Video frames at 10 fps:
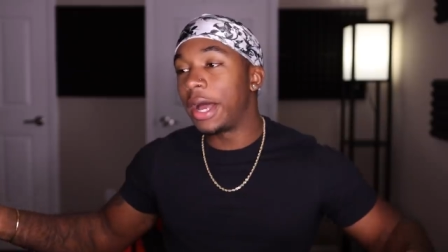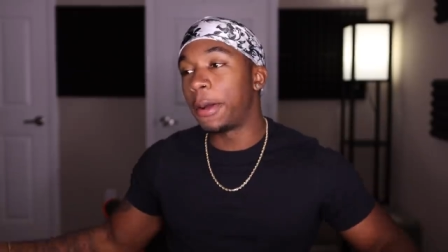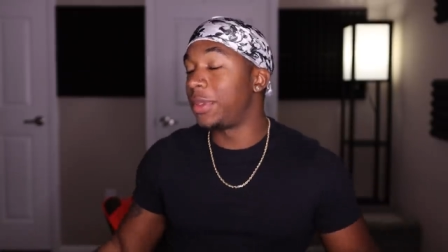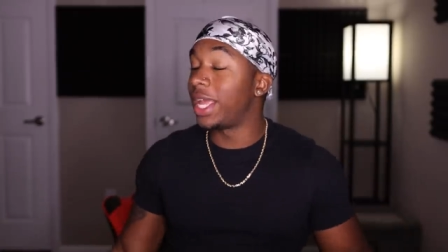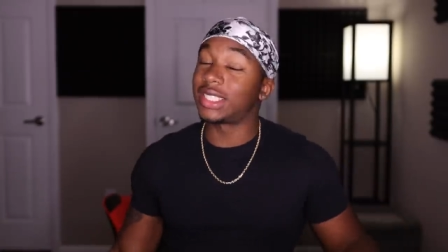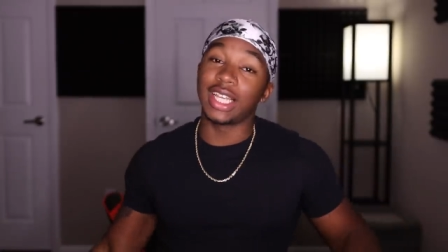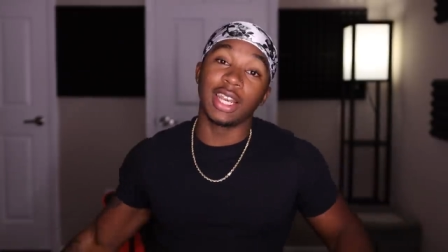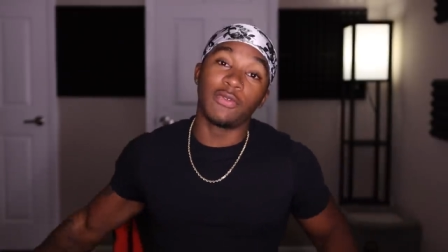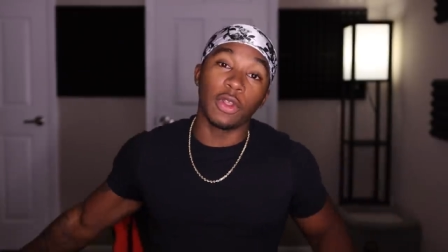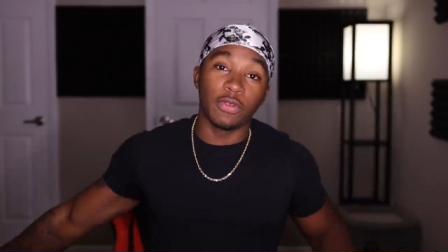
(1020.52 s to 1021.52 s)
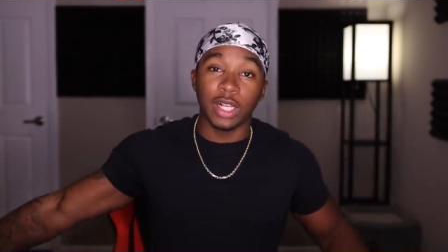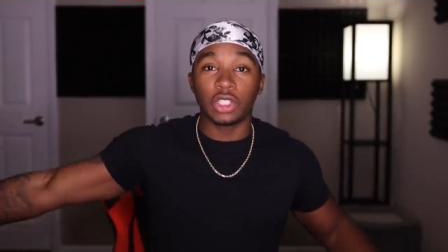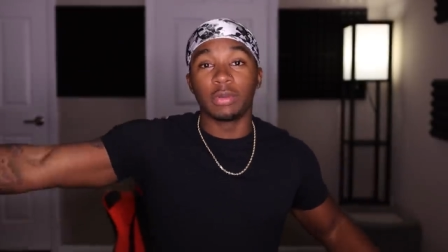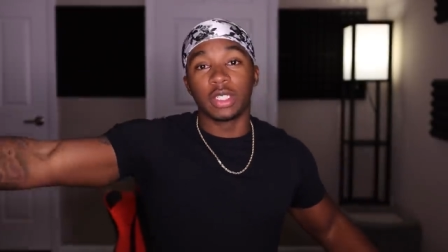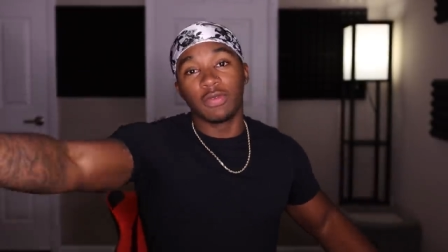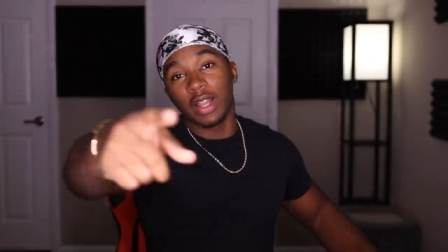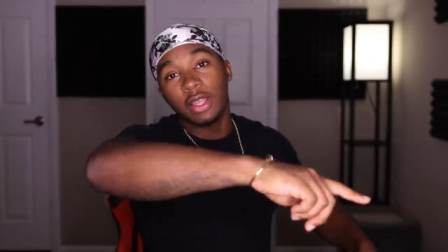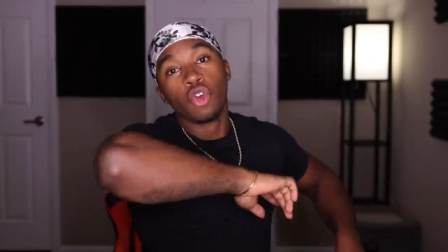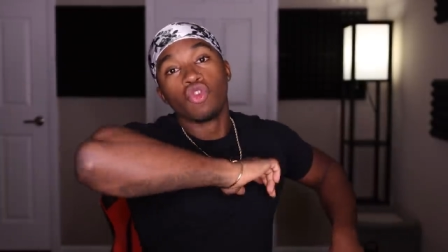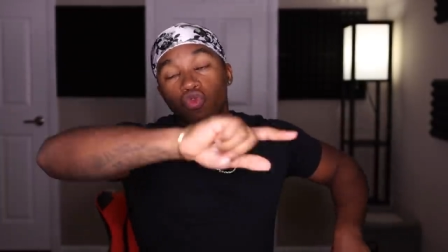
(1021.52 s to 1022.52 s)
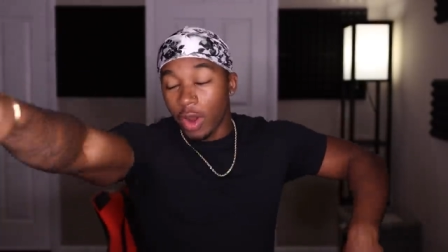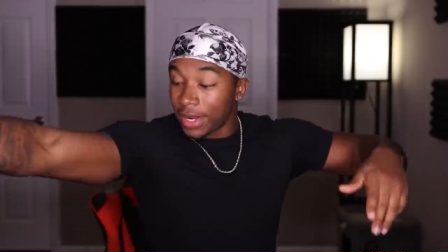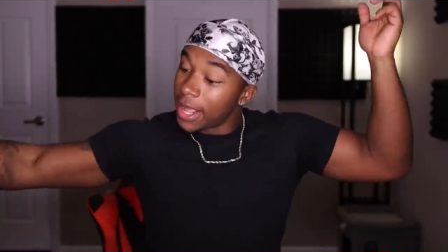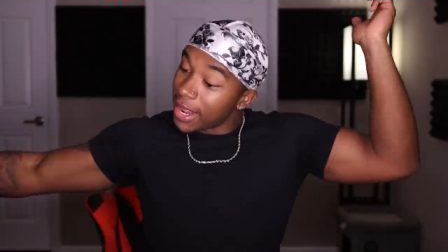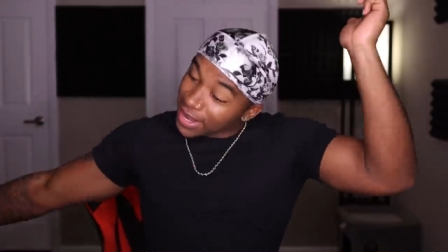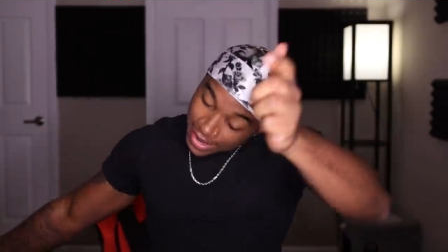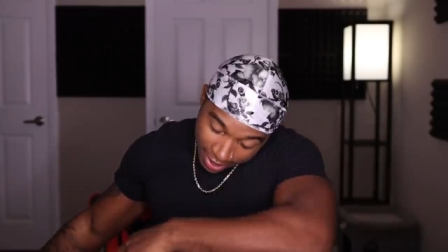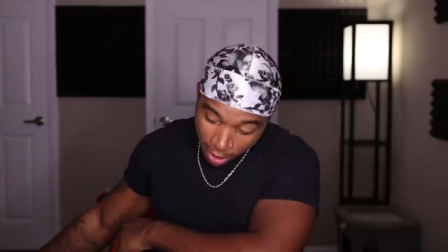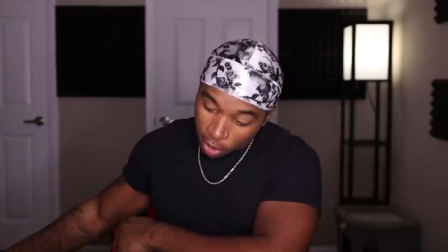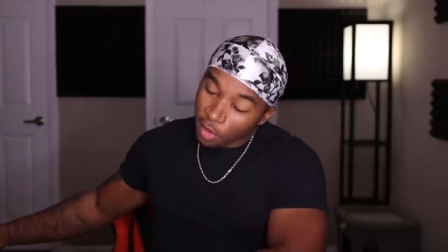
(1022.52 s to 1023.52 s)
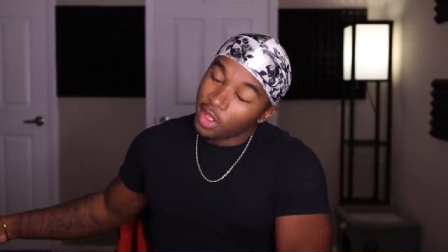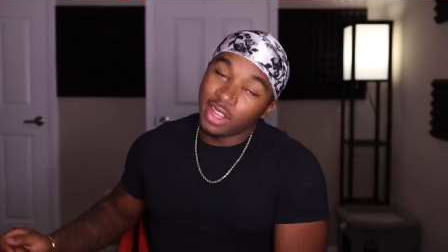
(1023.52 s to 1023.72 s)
um, yeah, that's the end of the video. If you guys enjoyed, make sure to like right now.